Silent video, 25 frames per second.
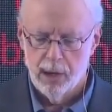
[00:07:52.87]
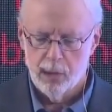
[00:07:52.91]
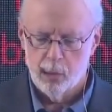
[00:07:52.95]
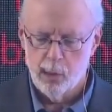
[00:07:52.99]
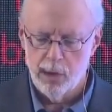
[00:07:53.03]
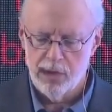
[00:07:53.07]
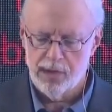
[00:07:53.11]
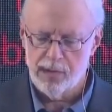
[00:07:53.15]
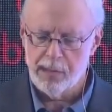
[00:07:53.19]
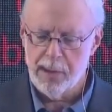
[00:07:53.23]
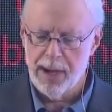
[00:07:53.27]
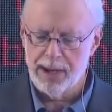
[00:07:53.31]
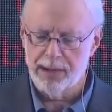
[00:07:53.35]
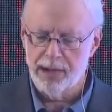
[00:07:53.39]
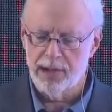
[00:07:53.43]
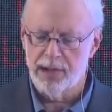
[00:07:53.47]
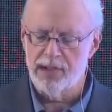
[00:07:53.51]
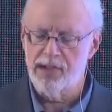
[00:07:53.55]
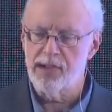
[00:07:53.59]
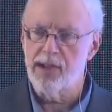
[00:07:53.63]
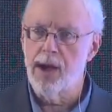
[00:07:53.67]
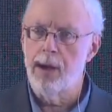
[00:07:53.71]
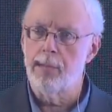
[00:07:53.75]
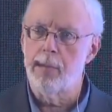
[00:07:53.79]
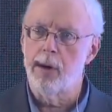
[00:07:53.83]
We spent a
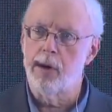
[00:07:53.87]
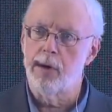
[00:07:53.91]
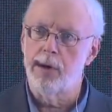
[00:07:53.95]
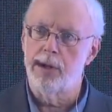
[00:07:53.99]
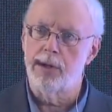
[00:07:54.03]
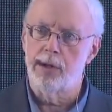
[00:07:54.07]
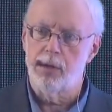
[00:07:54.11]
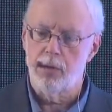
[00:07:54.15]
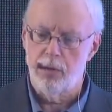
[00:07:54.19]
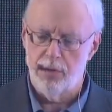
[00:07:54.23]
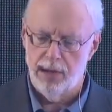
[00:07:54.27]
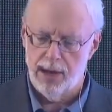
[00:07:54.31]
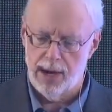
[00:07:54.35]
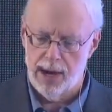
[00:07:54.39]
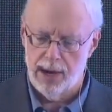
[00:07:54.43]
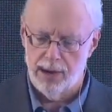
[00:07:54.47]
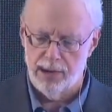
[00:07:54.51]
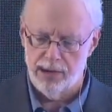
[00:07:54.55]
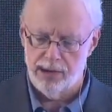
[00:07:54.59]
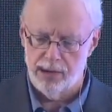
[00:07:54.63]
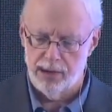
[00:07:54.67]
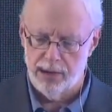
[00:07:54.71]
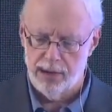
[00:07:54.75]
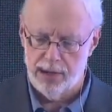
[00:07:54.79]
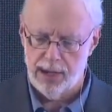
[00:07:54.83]
summer in
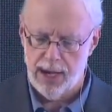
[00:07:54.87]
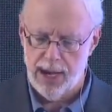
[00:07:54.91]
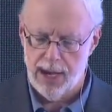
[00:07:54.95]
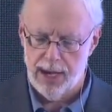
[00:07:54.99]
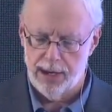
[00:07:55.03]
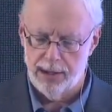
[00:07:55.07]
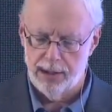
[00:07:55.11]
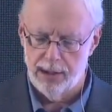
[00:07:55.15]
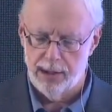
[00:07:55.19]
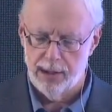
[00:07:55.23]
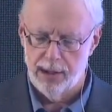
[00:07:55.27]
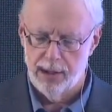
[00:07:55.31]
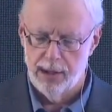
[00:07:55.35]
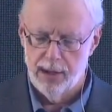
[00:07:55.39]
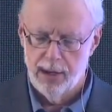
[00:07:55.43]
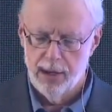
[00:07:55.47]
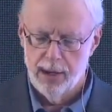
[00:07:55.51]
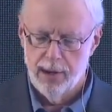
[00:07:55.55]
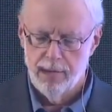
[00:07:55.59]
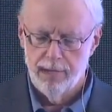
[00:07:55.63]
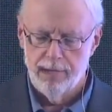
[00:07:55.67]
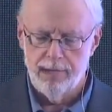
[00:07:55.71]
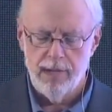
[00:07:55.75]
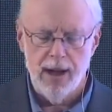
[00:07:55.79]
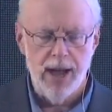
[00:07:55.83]
2010
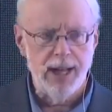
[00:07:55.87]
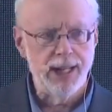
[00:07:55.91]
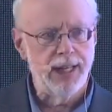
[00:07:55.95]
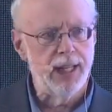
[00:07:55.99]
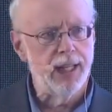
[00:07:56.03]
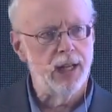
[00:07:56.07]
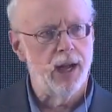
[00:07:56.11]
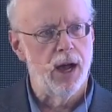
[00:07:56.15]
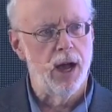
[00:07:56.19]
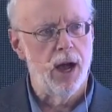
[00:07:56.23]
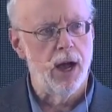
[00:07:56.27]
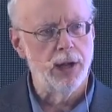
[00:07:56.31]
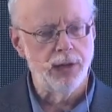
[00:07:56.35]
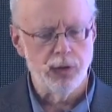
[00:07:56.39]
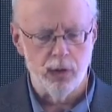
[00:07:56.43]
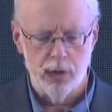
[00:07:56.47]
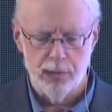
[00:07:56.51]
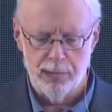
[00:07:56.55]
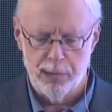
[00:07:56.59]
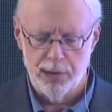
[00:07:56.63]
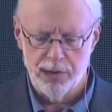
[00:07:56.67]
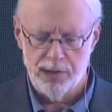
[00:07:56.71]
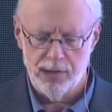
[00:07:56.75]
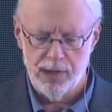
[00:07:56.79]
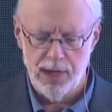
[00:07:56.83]
finding
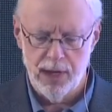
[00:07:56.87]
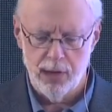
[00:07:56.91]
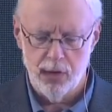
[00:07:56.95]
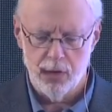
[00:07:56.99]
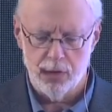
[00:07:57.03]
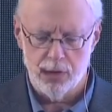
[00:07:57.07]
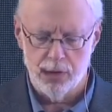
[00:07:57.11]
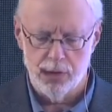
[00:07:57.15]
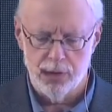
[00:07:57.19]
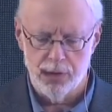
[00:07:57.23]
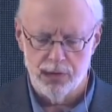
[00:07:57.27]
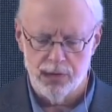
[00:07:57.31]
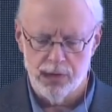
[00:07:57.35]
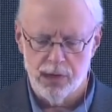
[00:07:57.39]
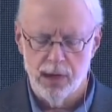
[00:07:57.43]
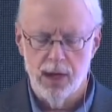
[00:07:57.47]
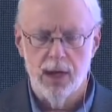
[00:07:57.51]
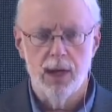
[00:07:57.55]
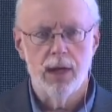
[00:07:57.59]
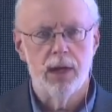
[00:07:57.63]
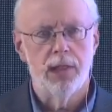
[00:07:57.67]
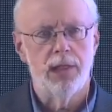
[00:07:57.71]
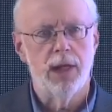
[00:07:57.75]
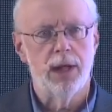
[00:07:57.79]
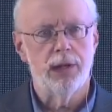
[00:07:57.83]
100 procedures
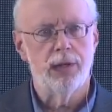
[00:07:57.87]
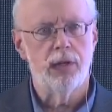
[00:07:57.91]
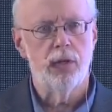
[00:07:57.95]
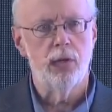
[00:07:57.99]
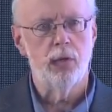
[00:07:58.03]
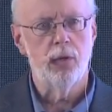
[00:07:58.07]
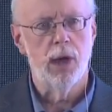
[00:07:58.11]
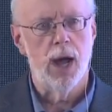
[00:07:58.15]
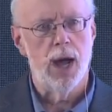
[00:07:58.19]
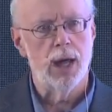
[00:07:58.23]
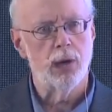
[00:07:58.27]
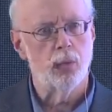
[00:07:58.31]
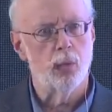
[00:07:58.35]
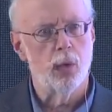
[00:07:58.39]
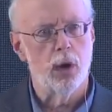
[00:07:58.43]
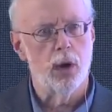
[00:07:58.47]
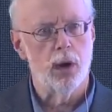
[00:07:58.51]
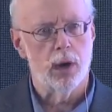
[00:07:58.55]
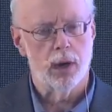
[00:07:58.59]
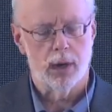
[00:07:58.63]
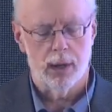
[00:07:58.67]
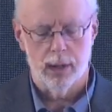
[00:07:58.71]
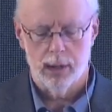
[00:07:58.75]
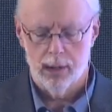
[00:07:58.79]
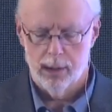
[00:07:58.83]
that do not
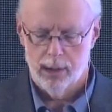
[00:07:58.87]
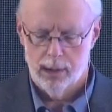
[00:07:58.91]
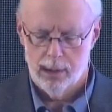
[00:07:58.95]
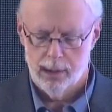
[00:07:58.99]
work.